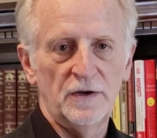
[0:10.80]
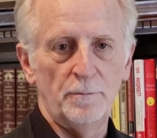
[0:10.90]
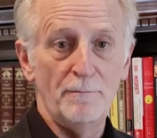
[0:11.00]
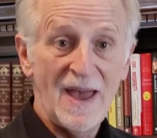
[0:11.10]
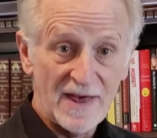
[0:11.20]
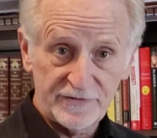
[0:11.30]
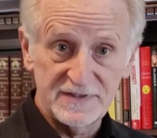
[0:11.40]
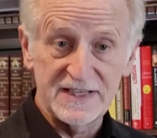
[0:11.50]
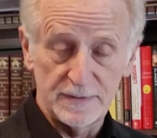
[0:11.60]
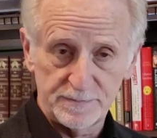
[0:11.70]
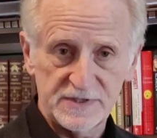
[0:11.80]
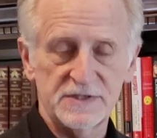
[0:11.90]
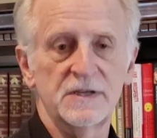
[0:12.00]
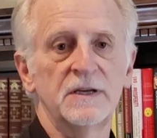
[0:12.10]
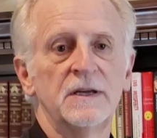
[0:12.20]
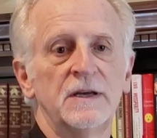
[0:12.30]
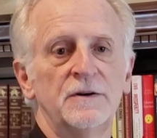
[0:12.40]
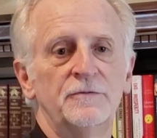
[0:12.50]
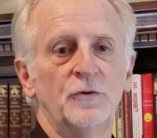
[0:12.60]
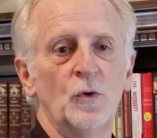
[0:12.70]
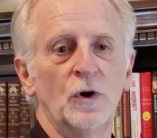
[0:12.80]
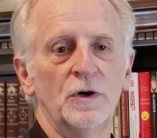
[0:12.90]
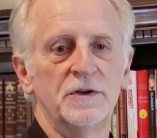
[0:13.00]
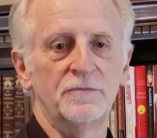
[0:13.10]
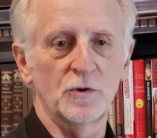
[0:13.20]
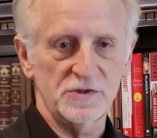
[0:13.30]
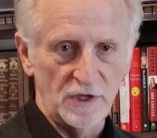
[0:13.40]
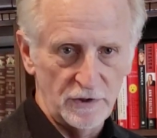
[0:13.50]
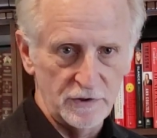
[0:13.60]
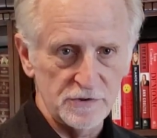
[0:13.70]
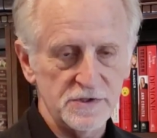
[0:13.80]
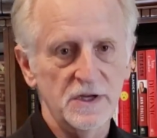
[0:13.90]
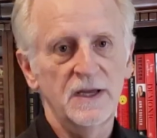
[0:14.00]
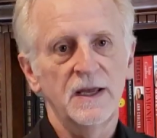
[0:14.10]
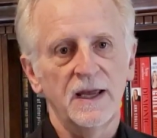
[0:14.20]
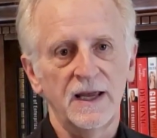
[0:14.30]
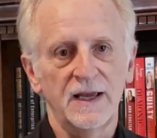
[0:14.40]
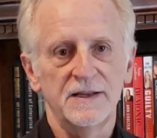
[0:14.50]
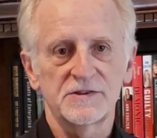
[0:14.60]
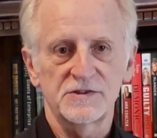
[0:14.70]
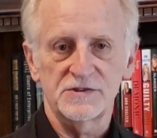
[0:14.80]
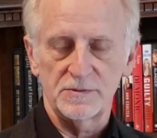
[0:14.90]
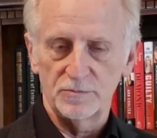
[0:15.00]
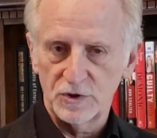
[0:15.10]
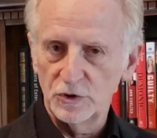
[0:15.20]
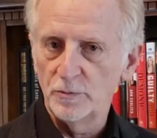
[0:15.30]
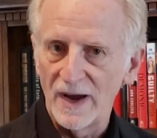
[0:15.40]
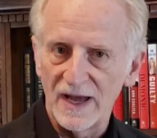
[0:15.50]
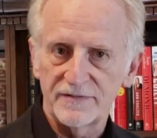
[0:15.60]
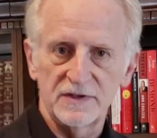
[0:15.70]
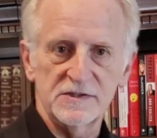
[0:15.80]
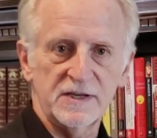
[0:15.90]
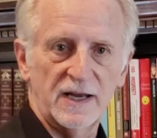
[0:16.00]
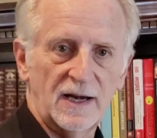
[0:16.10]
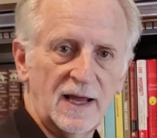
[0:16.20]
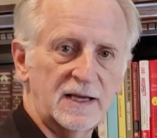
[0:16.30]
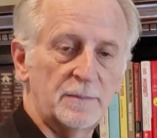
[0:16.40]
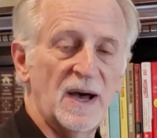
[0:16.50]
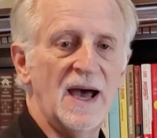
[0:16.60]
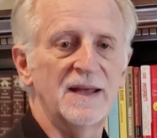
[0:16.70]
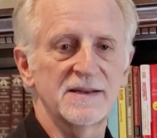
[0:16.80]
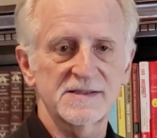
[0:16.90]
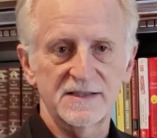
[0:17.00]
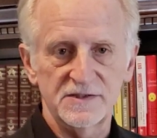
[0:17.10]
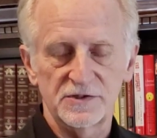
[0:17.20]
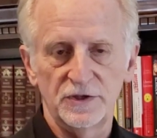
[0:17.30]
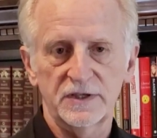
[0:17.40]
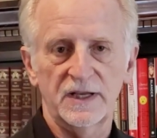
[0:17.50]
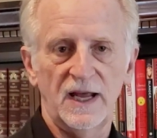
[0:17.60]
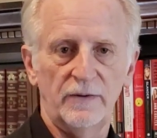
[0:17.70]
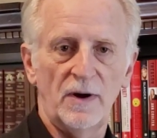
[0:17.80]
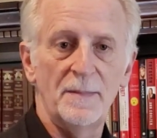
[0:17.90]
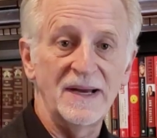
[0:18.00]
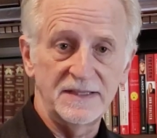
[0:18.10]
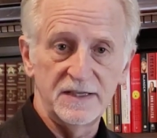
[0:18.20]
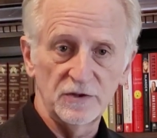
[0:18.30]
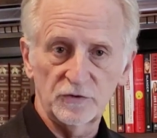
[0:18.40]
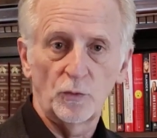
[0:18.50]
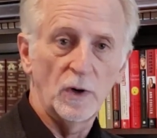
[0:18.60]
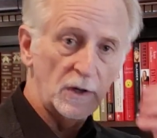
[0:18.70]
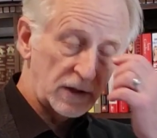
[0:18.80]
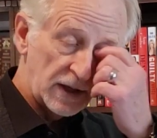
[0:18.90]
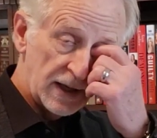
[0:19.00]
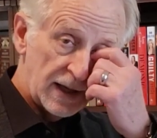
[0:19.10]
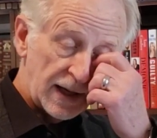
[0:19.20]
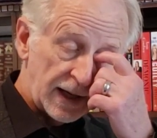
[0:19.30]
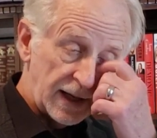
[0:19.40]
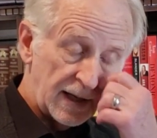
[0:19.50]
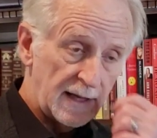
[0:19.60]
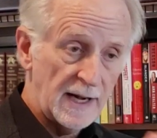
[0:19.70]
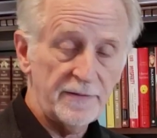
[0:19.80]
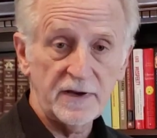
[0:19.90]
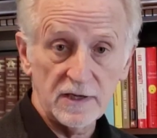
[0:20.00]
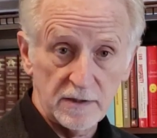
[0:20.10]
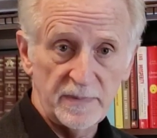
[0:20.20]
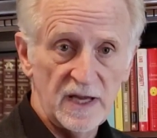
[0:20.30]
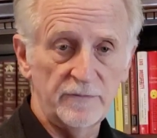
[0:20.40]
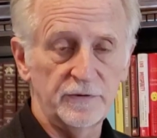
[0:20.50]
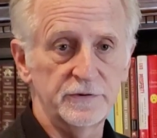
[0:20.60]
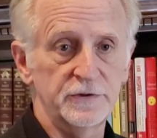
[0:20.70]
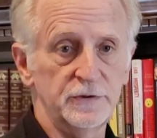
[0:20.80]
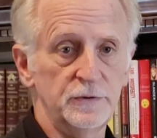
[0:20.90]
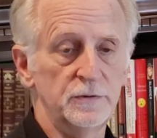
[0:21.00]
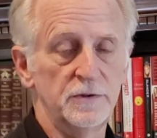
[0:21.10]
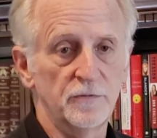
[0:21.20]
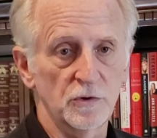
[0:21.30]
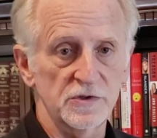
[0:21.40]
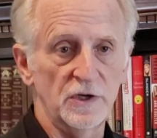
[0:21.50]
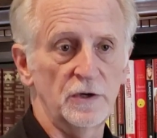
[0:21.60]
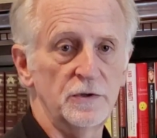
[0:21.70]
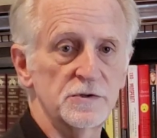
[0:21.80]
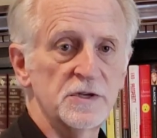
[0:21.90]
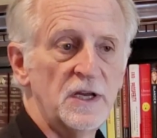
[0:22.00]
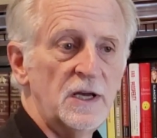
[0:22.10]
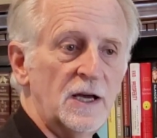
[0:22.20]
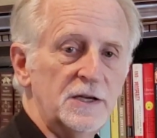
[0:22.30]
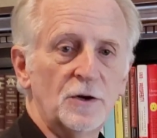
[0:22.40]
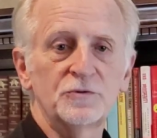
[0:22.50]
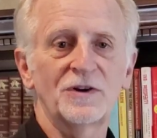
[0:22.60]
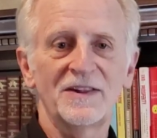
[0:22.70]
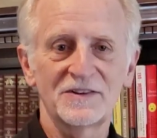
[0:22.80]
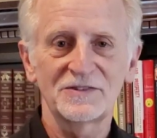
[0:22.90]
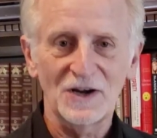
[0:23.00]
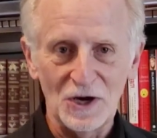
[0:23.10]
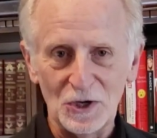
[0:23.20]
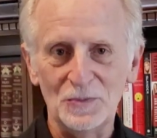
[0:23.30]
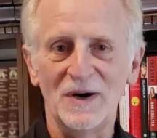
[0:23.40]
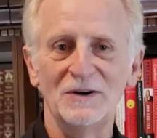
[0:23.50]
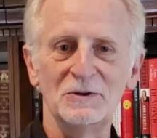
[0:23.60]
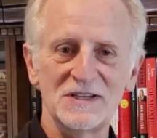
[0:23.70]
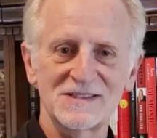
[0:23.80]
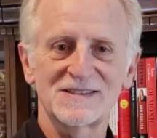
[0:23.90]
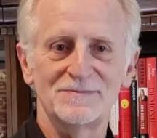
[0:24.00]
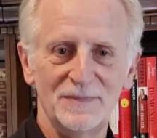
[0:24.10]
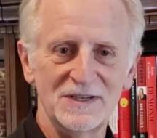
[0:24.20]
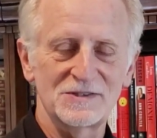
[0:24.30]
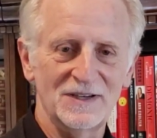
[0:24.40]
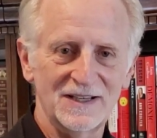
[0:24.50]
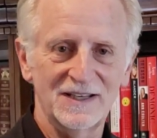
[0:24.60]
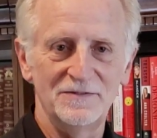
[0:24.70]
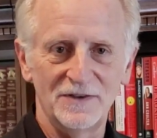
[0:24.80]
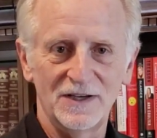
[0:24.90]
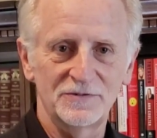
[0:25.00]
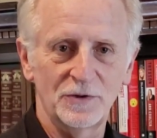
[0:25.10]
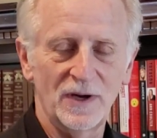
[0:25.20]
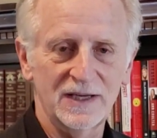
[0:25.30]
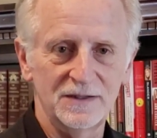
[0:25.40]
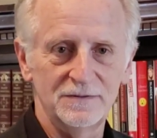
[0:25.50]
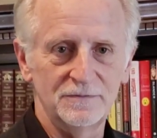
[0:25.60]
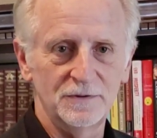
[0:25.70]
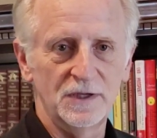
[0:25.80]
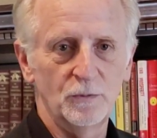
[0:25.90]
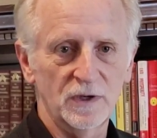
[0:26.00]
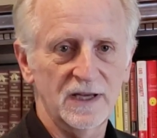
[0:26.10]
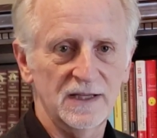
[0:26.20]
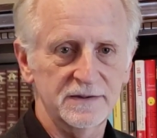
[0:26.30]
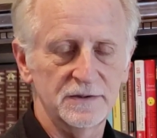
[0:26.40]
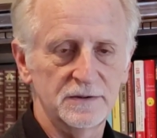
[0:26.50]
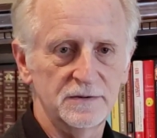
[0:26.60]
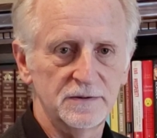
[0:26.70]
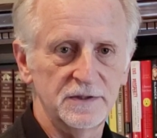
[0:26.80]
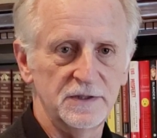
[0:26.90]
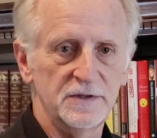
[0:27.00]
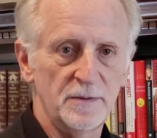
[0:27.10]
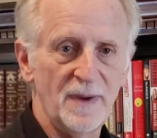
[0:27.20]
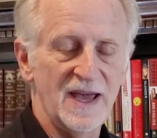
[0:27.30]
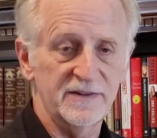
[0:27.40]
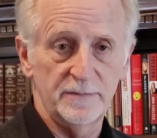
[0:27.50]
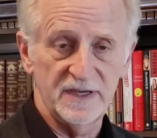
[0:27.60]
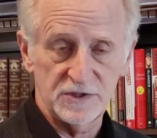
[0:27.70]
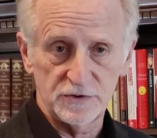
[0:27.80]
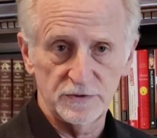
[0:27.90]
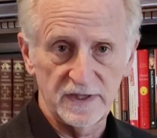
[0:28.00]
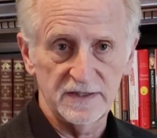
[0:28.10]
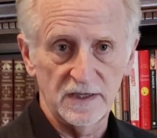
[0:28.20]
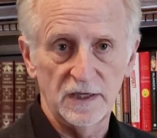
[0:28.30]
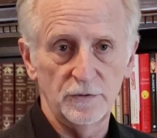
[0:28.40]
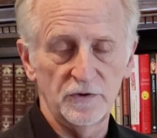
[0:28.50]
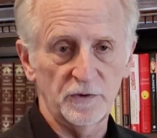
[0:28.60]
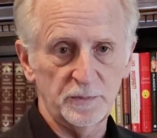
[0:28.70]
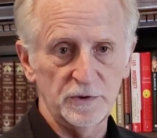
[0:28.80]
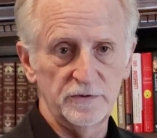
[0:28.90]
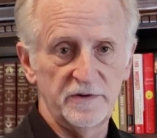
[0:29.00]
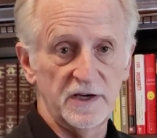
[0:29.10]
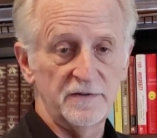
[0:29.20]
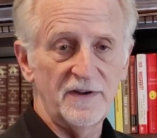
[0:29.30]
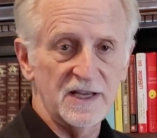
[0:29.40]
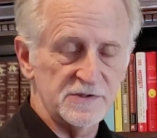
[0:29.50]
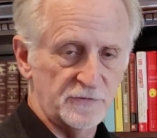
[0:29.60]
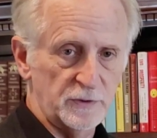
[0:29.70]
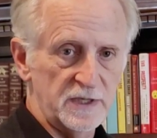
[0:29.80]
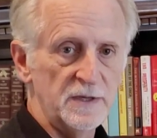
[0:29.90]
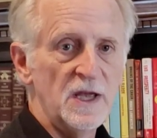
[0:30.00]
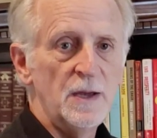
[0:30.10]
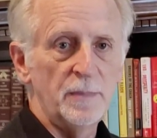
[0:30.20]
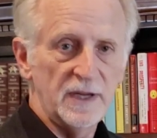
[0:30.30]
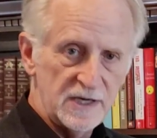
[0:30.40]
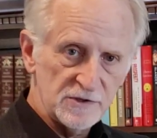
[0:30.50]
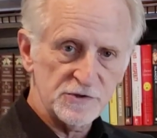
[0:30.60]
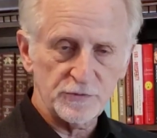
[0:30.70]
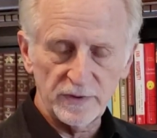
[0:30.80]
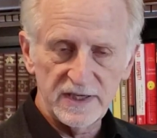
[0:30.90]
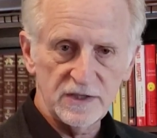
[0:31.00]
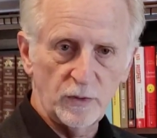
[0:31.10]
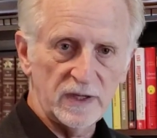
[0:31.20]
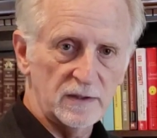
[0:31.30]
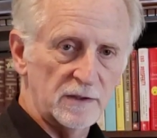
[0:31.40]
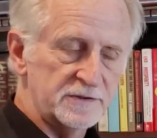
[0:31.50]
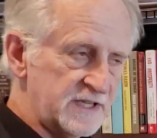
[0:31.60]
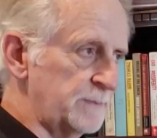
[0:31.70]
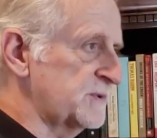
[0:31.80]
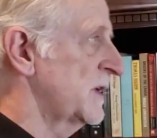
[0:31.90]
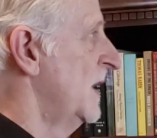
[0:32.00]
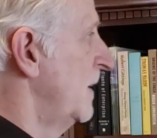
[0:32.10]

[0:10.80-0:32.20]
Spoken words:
math tips for divorce lawyers. And this is some cool math. It's kind of like a behind the scenes look at how I make deals work. And I think it can be helpful to divorce lawyers. Don't try this at home. Always make sure I get involved so I can really work out the math and make sure that the loan is approved in advance for you. But here's 3 quick little tips.